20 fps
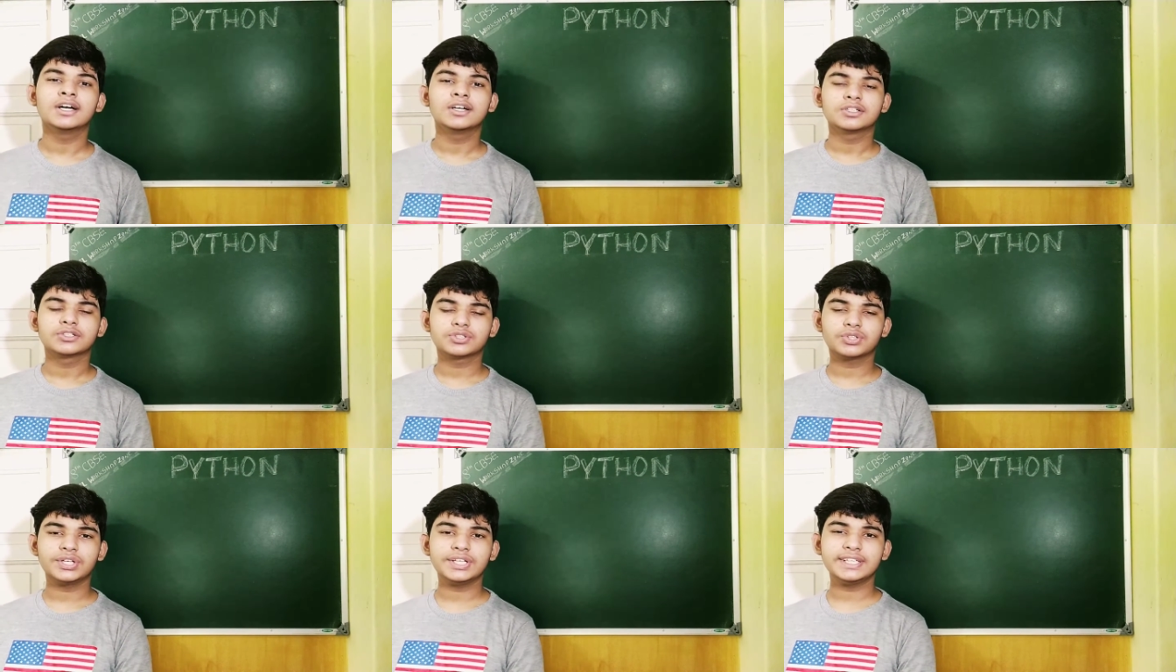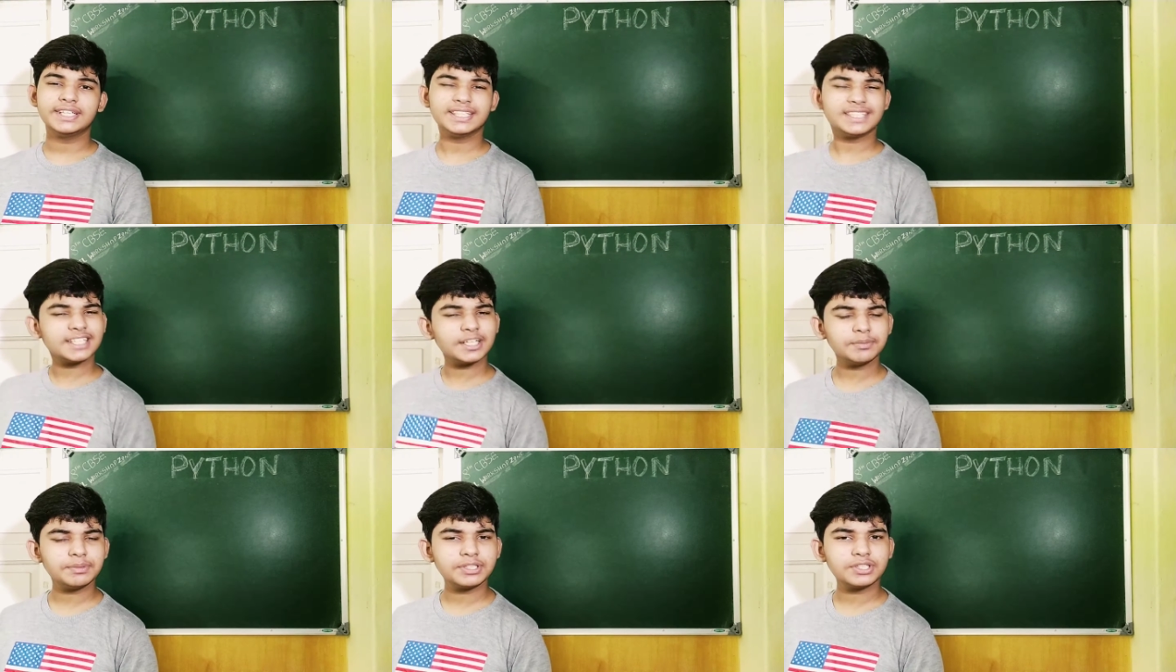So in
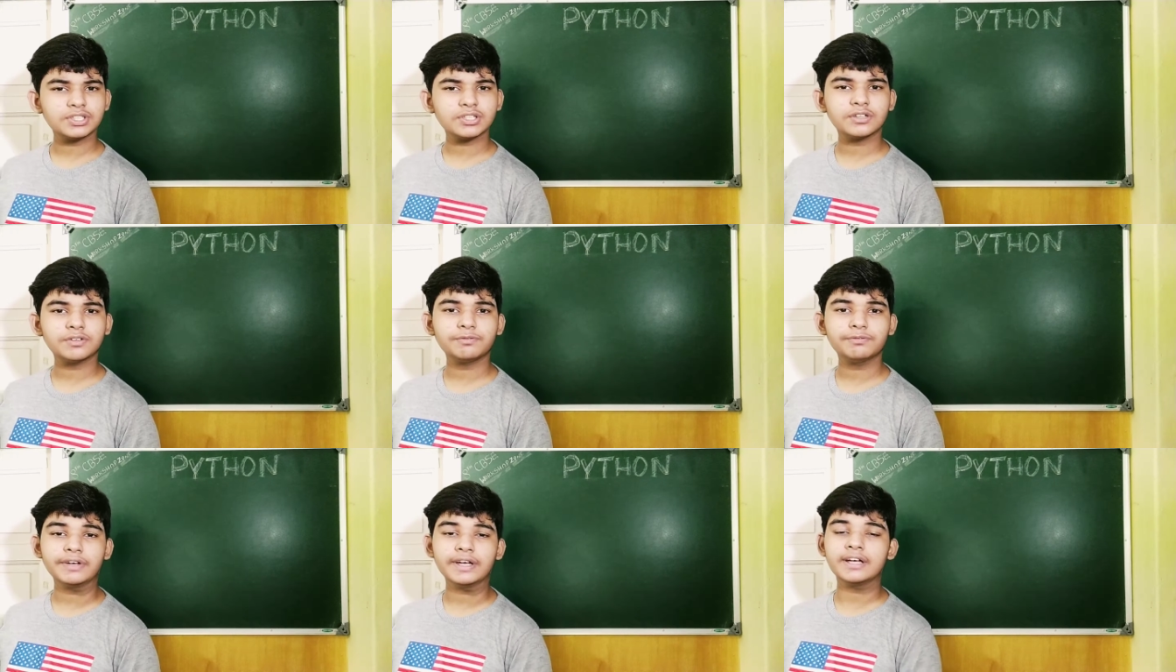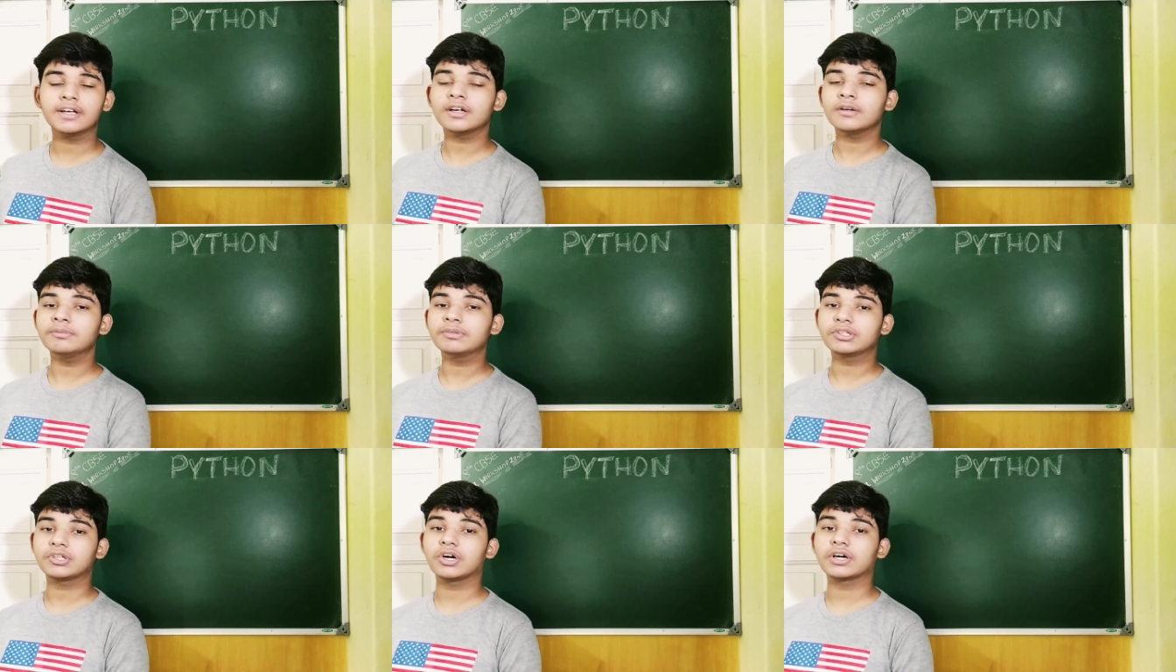this episode we're
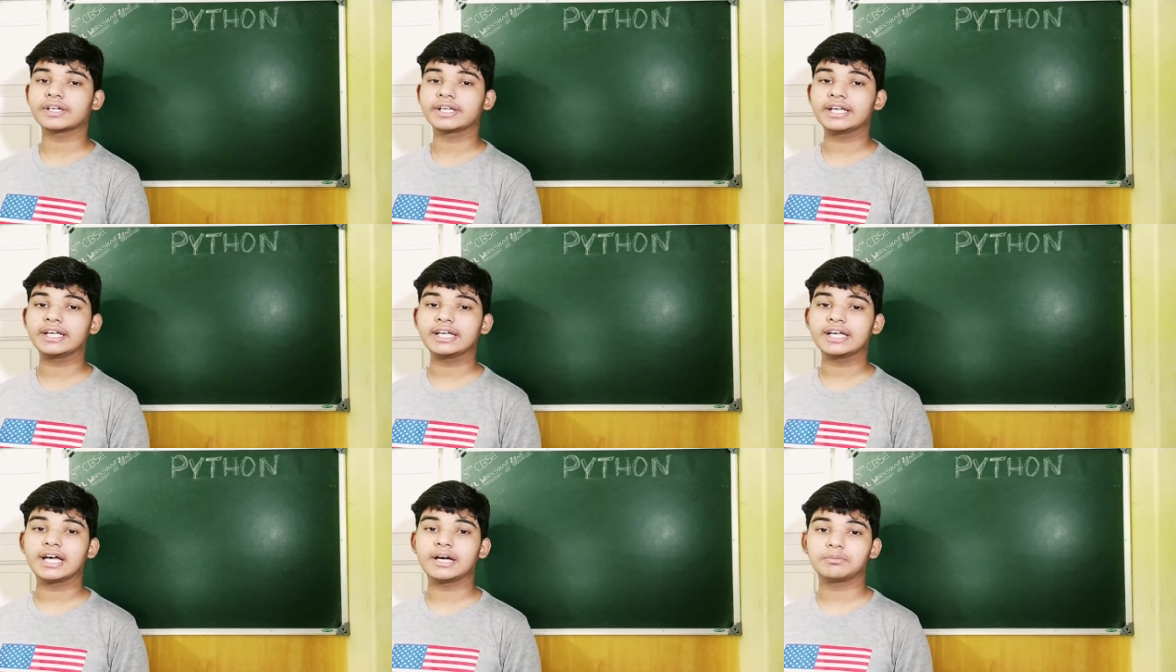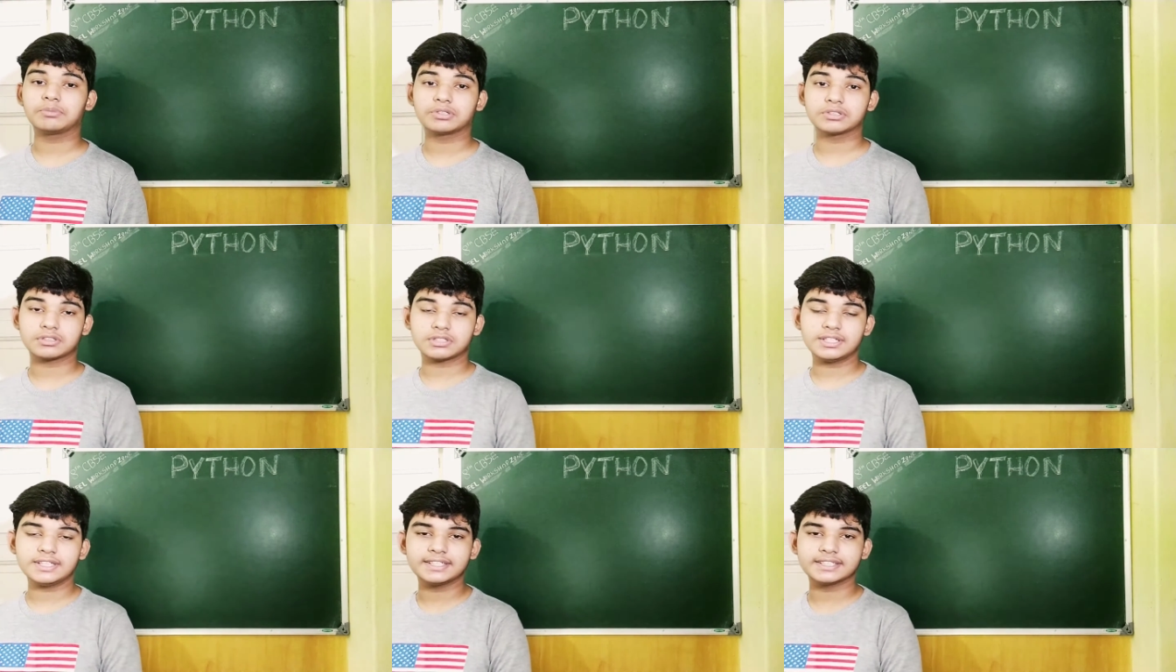going to be talking
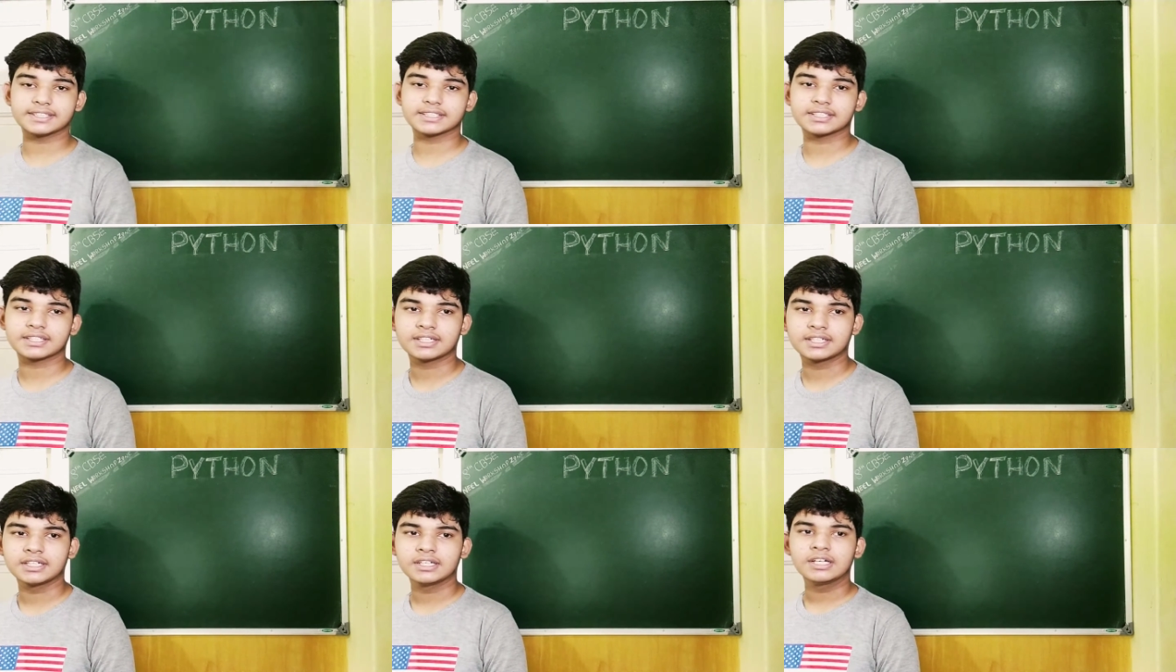about list.